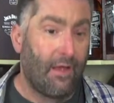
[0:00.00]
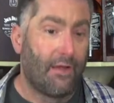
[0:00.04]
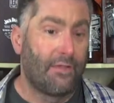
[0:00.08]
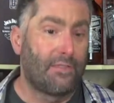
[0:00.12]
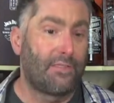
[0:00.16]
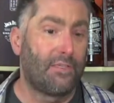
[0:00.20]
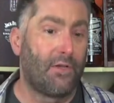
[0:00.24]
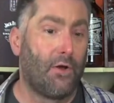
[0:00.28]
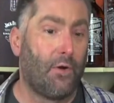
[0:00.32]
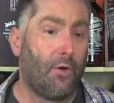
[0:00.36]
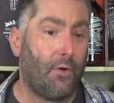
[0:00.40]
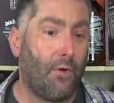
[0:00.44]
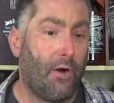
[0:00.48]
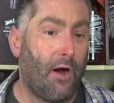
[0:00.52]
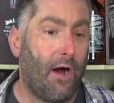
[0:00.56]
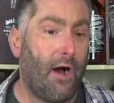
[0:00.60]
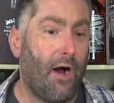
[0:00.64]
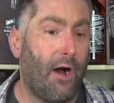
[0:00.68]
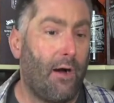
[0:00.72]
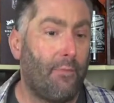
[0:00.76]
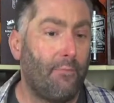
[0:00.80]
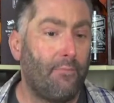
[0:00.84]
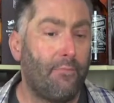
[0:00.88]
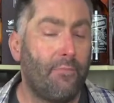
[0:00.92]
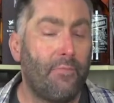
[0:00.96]
So,
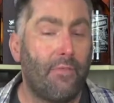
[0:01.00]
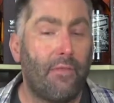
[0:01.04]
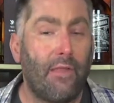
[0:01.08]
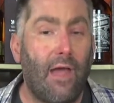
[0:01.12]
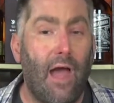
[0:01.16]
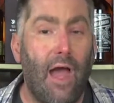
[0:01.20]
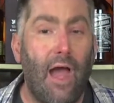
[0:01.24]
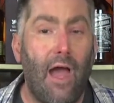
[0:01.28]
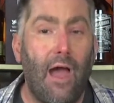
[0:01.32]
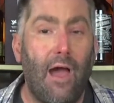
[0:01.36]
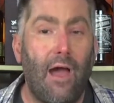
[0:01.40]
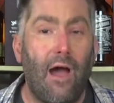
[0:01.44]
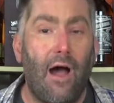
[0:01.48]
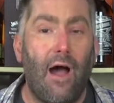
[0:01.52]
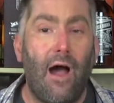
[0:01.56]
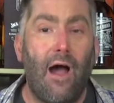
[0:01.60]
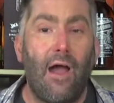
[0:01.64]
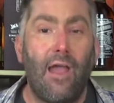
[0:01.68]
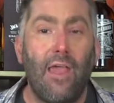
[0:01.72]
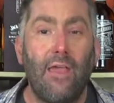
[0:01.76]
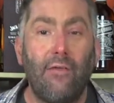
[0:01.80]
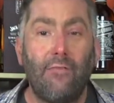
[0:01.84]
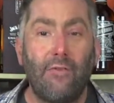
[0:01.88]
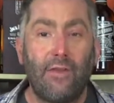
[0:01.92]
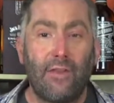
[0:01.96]
um,
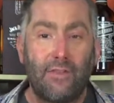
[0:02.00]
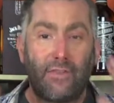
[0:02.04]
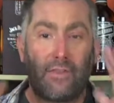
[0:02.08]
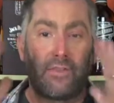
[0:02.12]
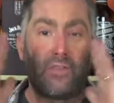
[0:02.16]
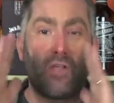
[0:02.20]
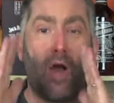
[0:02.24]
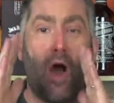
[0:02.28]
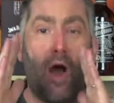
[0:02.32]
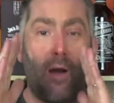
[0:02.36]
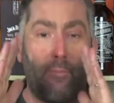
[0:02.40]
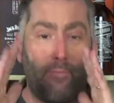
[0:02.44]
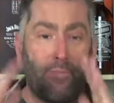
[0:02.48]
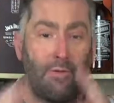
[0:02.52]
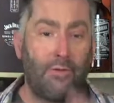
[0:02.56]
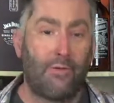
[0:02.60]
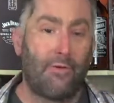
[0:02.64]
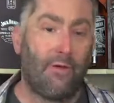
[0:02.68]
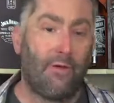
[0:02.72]
even at the top,